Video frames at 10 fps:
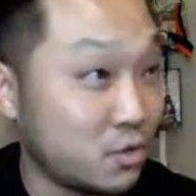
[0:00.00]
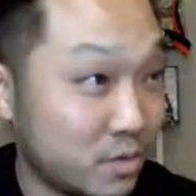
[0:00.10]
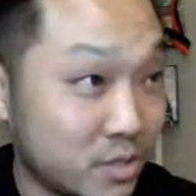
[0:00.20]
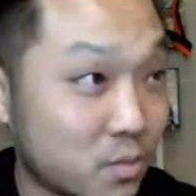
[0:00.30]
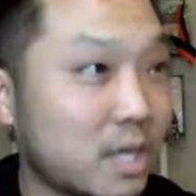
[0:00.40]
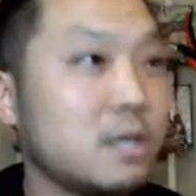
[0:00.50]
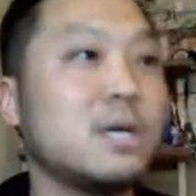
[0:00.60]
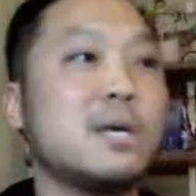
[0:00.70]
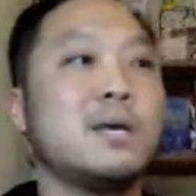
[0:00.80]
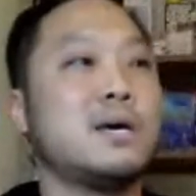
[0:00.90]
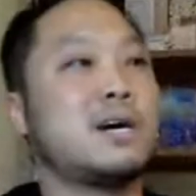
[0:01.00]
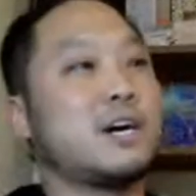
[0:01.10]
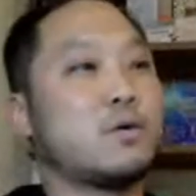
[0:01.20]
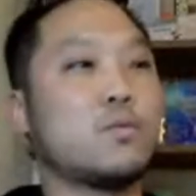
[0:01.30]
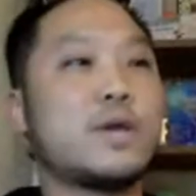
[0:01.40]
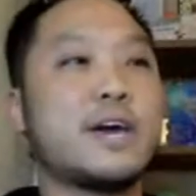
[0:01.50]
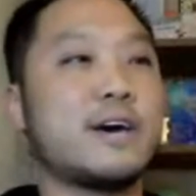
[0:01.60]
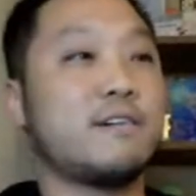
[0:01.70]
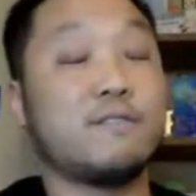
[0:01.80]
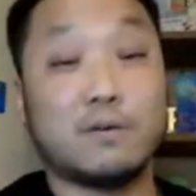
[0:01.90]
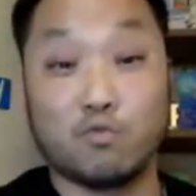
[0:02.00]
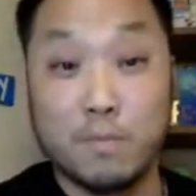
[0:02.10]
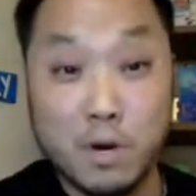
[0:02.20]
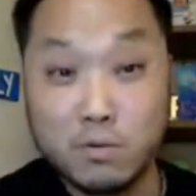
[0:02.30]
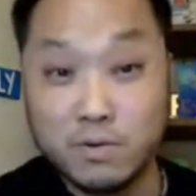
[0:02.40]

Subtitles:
too as well. We have remote